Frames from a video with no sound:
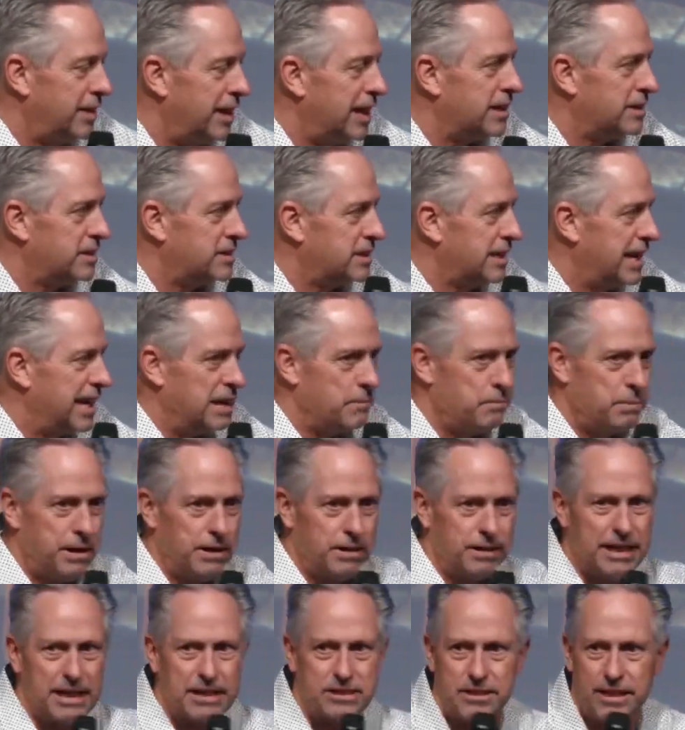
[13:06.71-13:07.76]
that
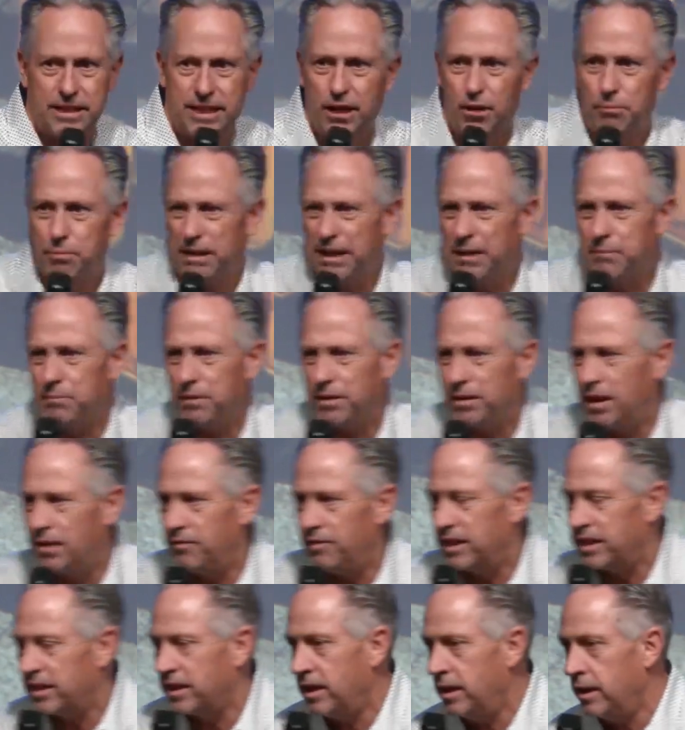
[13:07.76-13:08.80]
scampi, an extra helping. I love
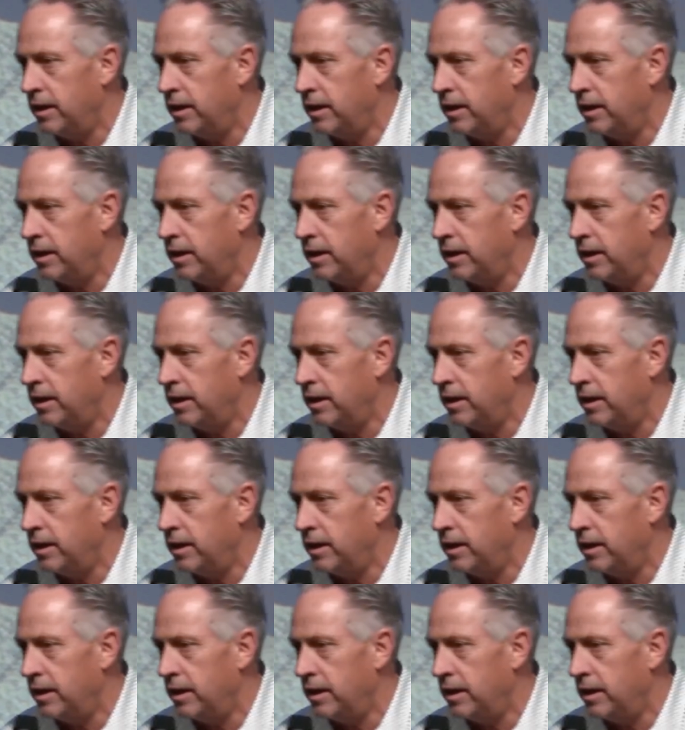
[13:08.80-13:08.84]
it.